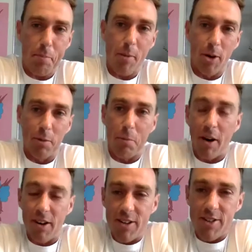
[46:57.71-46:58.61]
Old
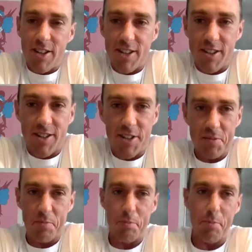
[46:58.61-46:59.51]
Boris
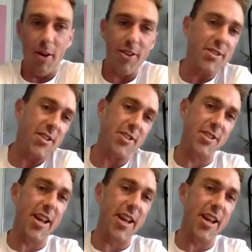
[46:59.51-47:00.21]
has